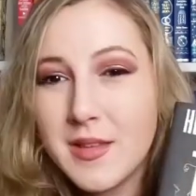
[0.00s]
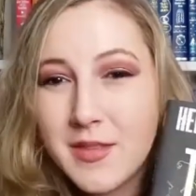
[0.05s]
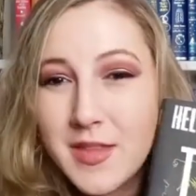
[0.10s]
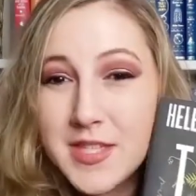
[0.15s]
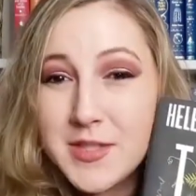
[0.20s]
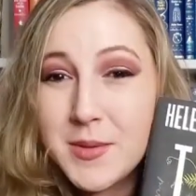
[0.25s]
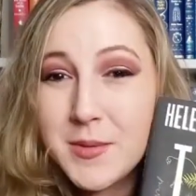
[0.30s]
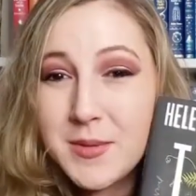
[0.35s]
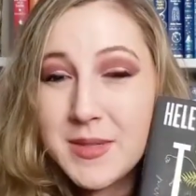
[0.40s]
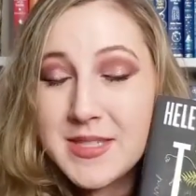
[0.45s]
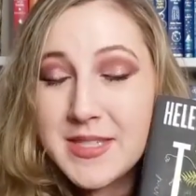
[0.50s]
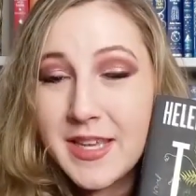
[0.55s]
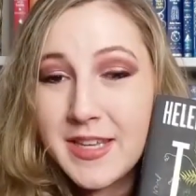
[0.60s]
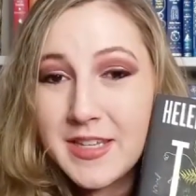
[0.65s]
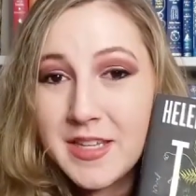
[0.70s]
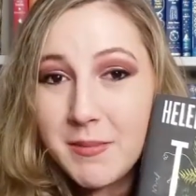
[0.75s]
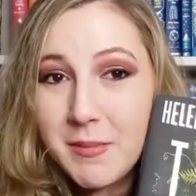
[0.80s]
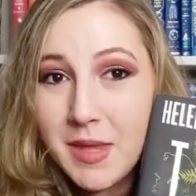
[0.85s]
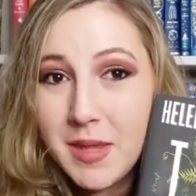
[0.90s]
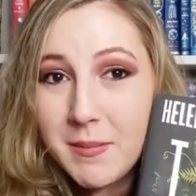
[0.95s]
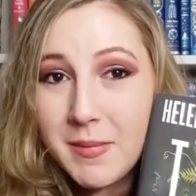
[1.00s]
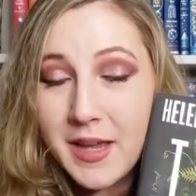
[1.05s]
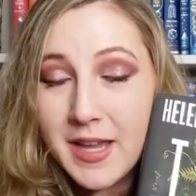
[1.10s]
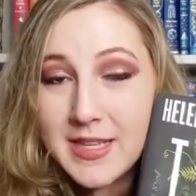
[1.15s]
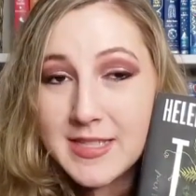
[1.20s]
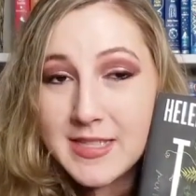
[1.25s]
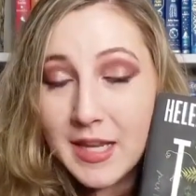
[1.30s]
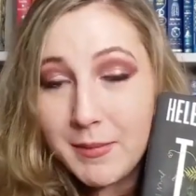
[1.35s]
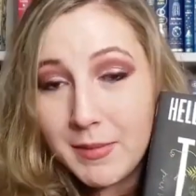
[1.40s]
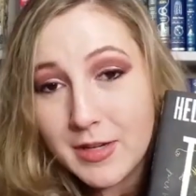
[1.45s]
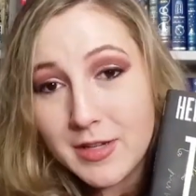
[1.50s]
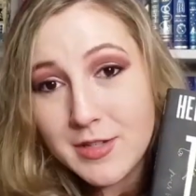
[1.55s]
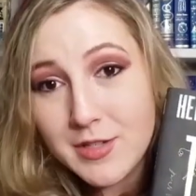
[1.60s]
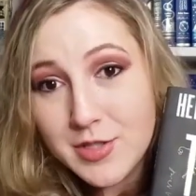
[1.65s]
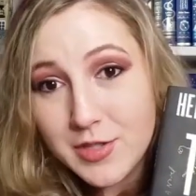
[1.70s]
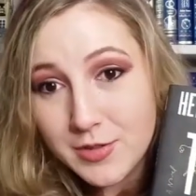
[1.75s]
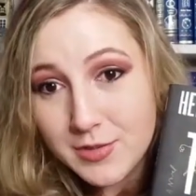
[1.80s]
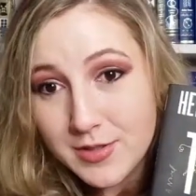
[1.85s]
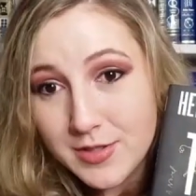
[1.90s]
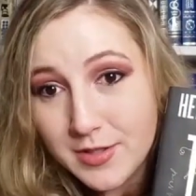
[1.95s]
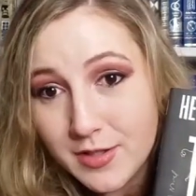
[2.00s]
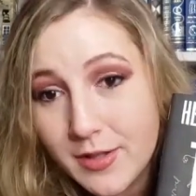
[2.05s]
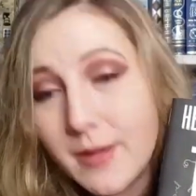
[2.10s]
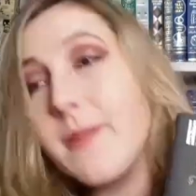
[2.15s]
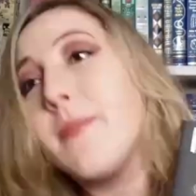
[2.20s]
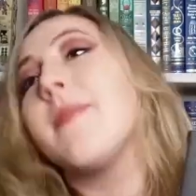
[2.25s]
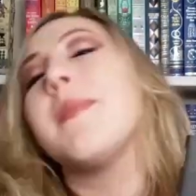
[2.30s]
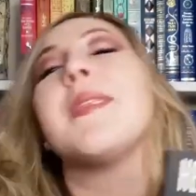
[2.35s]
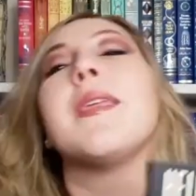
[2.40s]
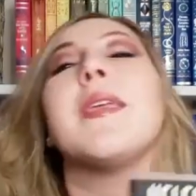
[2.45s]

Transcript: This one was sent to me by Simon & Schuster.